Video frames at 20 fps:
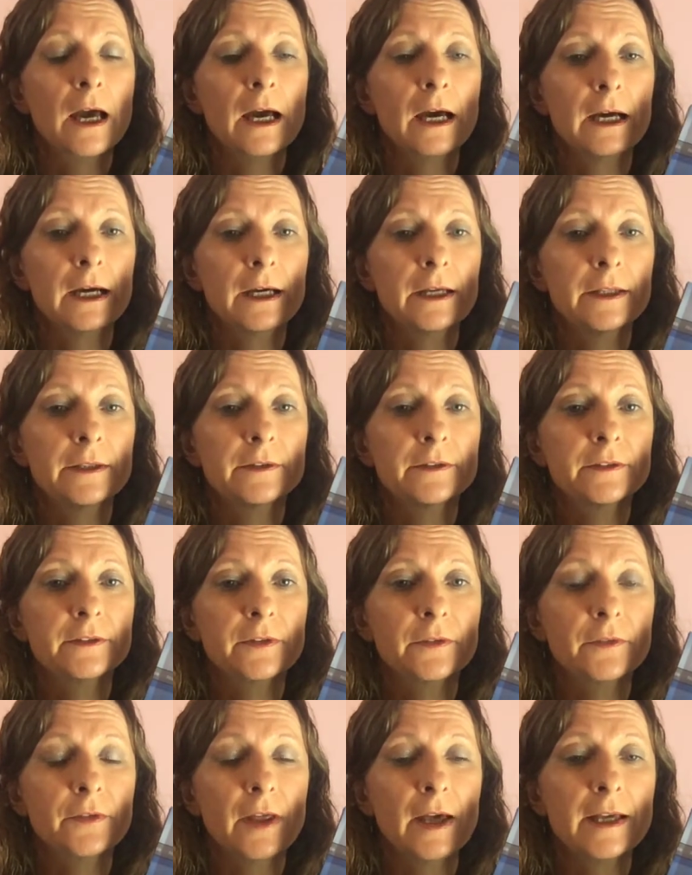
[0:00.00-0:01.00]

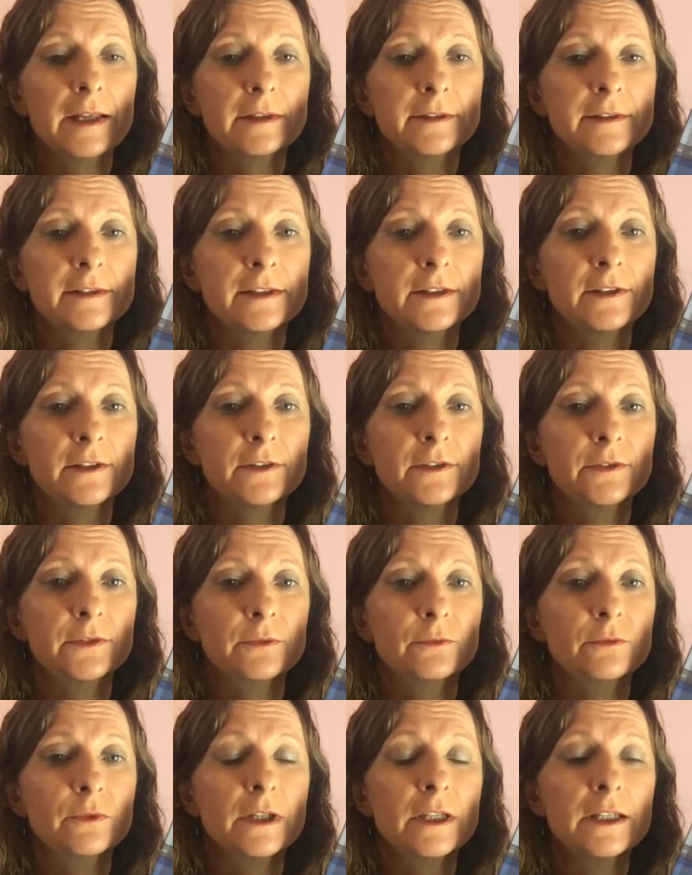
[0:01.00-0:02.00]
And that is
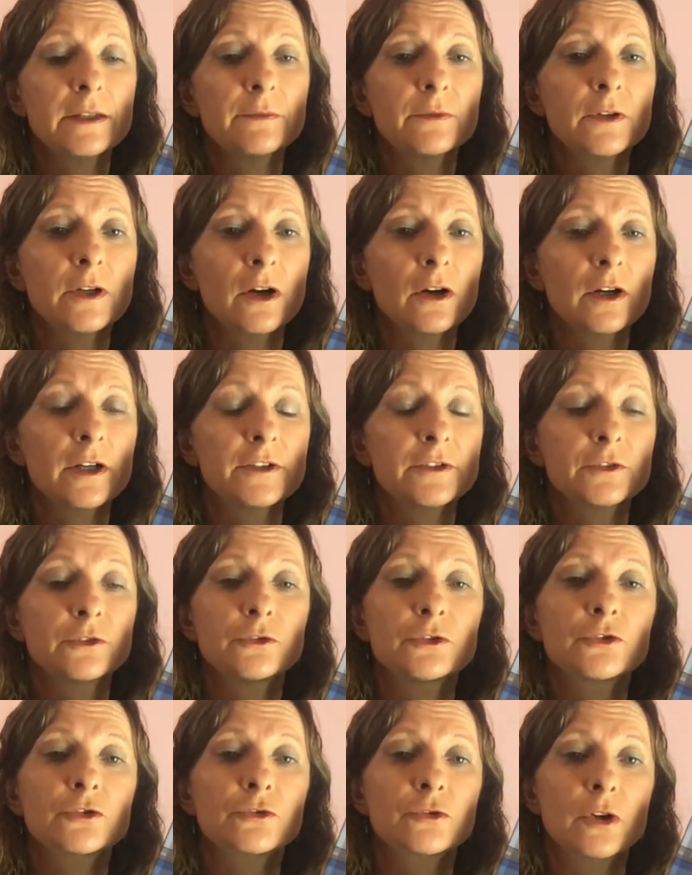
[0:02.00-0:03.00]
really for guys who
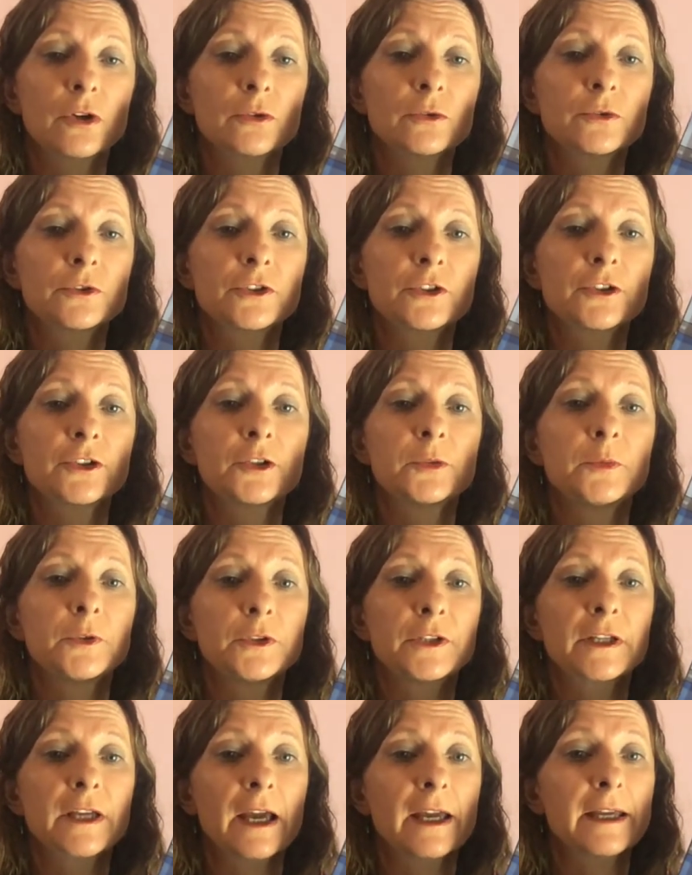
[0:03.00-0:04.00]
struggle to
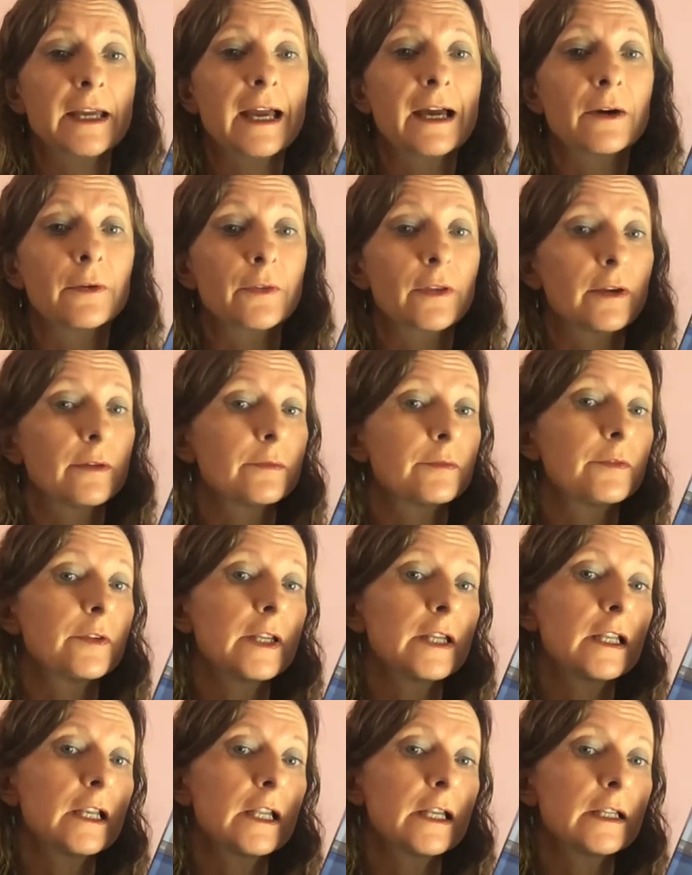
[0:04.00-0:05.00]
communicate how they're
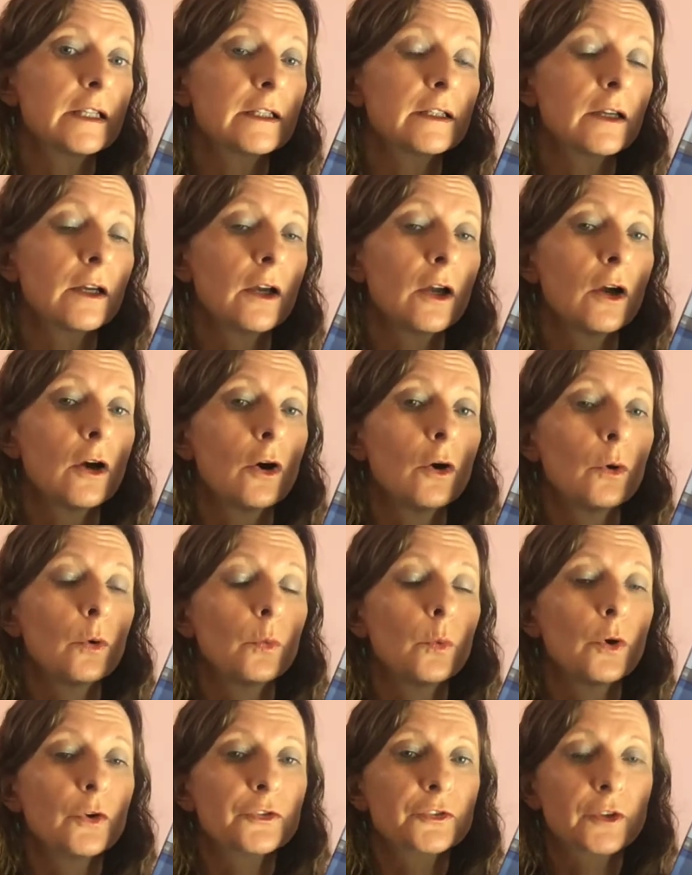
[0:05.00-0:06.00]
feeling, or
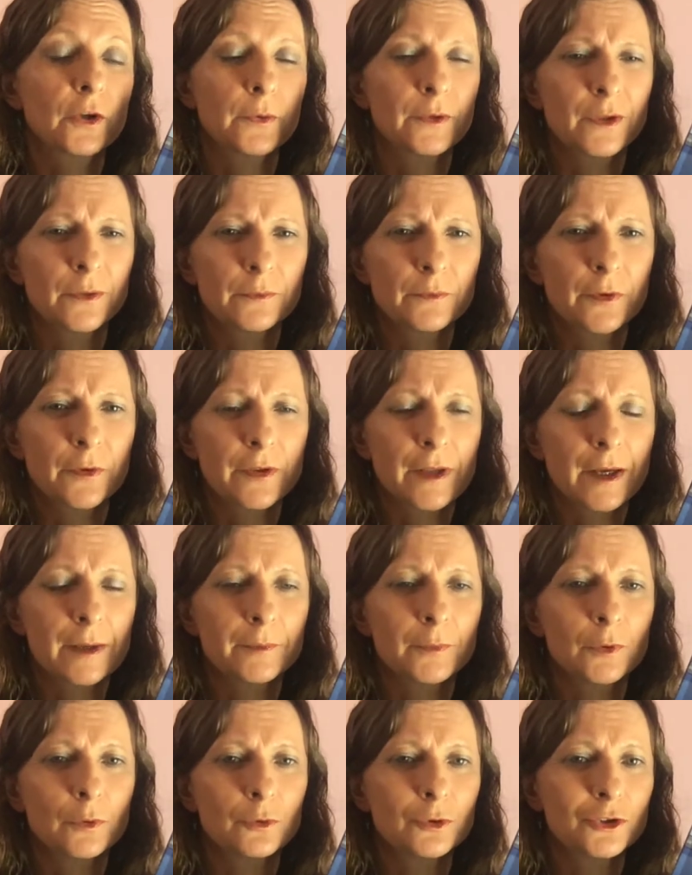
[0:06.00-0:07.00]
what's going on for
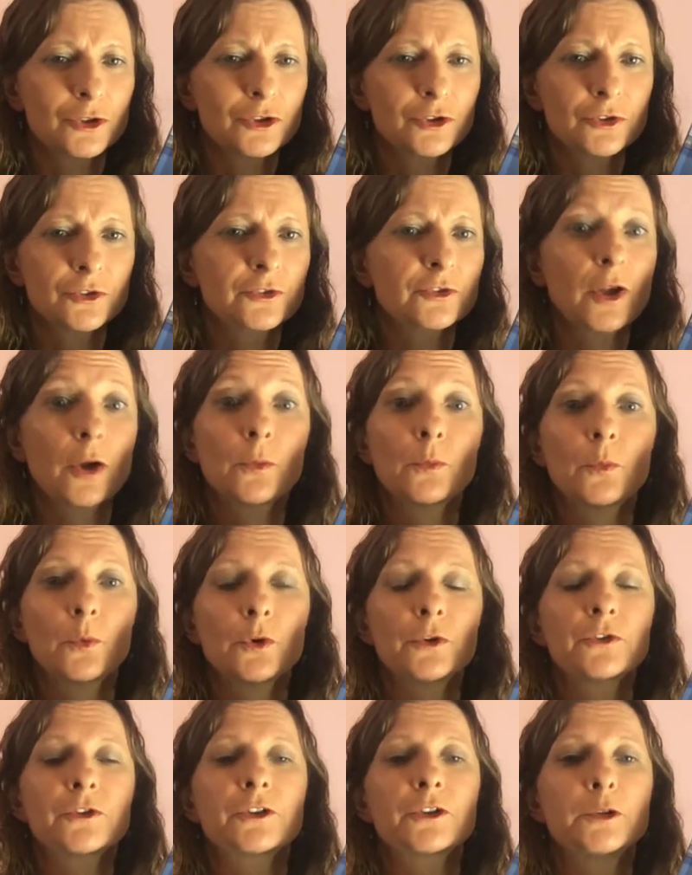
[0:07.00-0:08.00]
them, or just don't
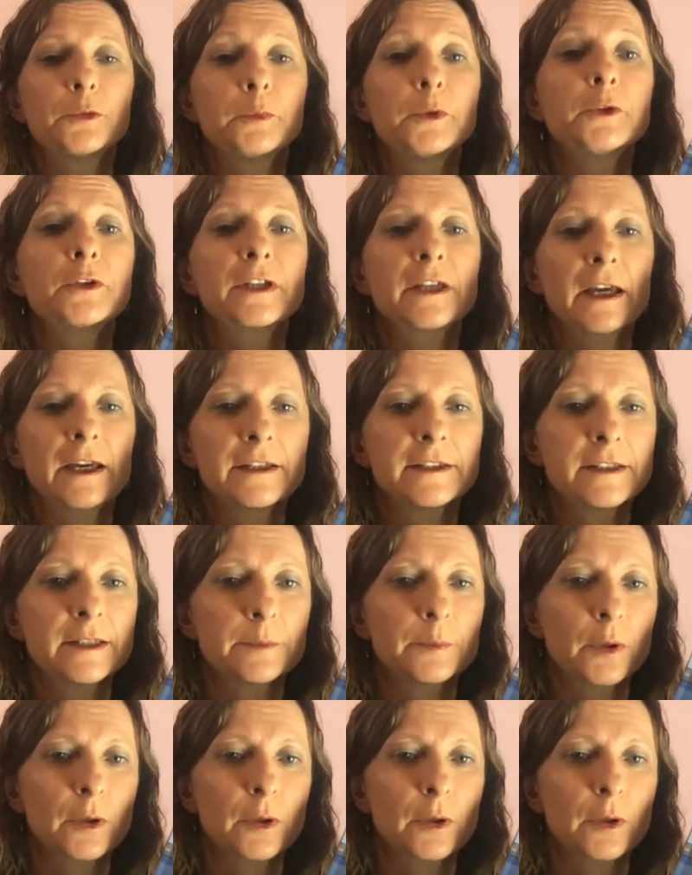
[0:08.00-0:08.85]
want to communicate it.